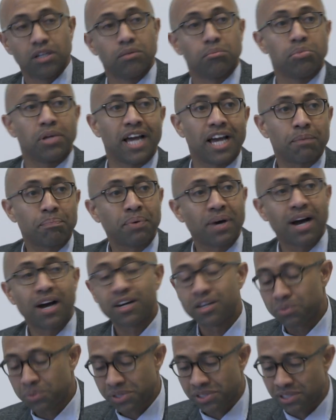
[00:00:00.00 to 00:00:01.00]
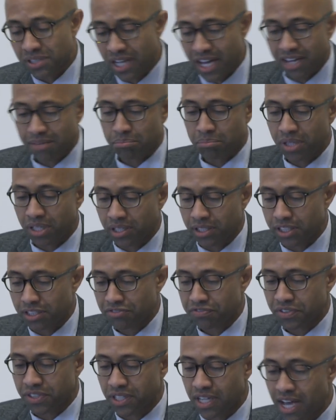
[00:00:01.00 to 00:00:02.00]
Black Power was not merely a
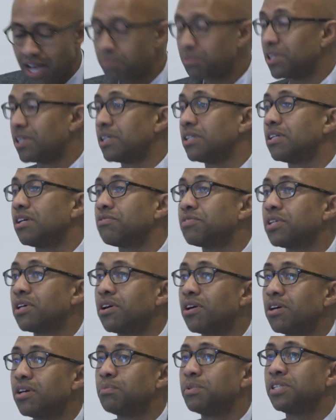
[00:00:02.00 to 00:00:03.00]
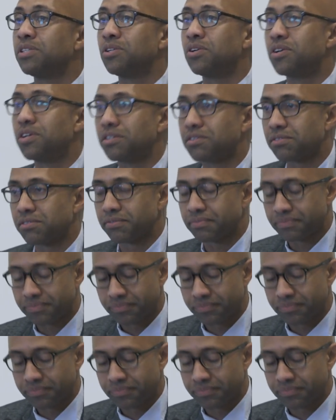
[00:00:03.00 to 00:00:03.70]
phenomenon of the urban North.